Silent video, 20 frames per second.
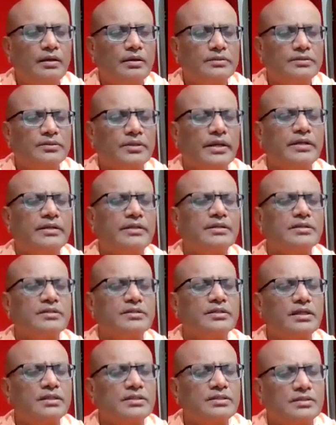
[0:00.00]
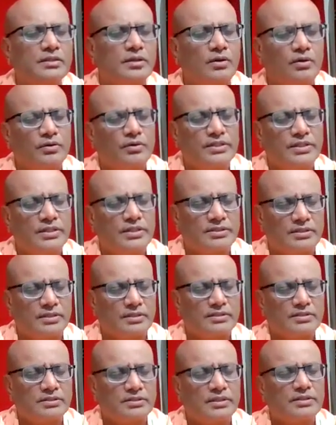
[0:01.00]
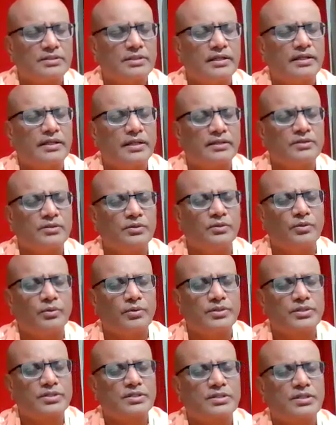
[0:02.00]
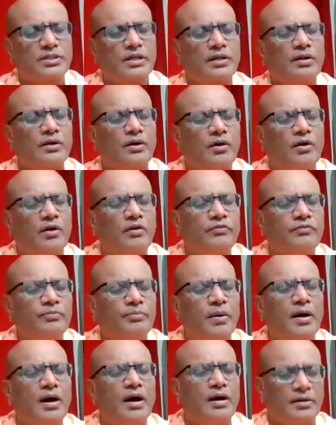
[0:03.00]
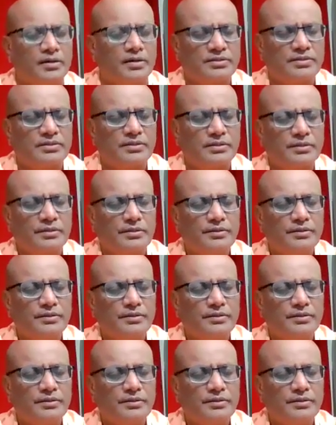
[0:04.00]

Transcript: So it is just the consciousness. There is no question of parts.